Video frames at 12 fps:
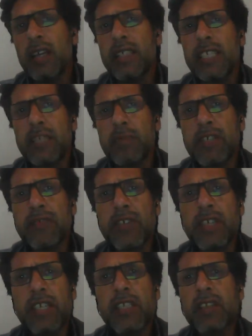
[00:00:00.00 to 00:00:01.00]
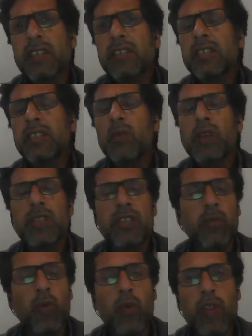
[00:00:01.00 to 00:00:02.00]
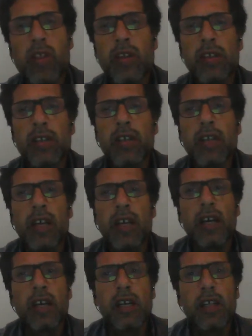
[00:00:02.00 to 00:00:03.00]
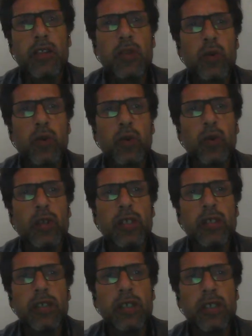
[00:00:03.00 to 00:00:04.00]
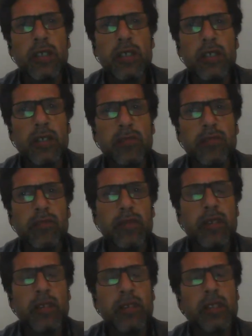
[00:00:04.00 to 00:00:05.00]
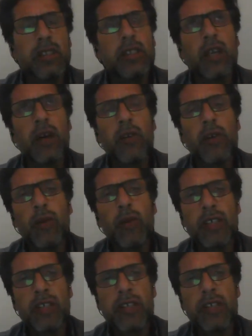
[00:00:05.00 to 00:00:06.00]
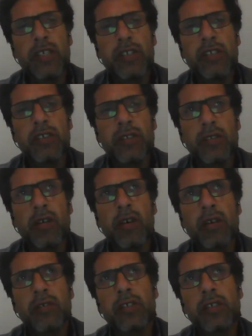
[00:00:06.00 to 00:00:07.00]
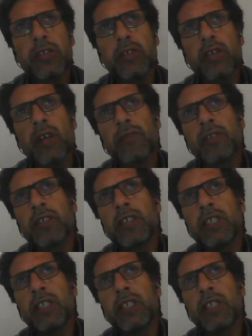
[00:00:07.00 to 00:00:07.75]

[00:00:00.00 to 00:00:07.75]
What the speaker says: the atmosphere in the country was smooth. Though the novel was written just after the